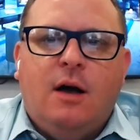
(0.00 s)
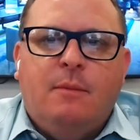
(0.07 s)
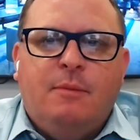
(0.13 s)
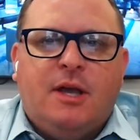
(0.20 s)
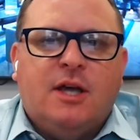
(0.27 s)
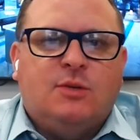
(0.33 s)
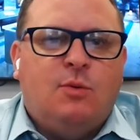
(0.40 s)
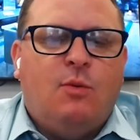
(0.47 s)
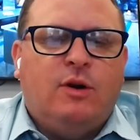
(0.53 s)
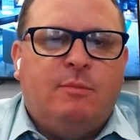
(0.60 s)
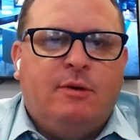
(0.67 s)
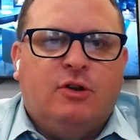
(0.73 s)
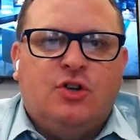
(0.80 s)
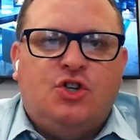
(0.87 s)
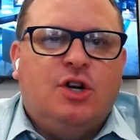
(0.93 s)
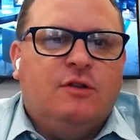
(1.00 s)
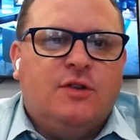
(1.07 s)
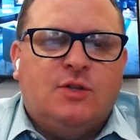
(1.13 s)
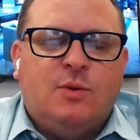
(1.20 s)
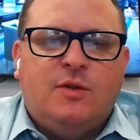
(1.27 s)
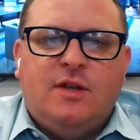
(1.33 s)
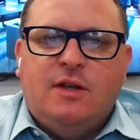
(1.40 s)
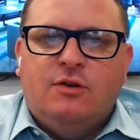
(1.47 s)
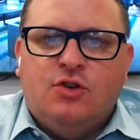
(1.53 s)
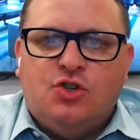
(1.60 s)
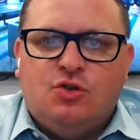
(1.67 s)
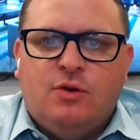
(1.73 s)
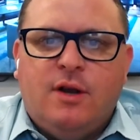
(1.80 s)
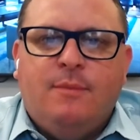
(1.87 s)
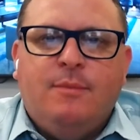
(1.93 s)
because we want to be able to share this with the
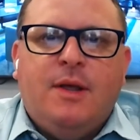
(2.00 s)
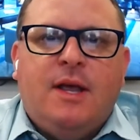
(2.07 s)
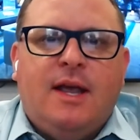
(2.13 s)
industry.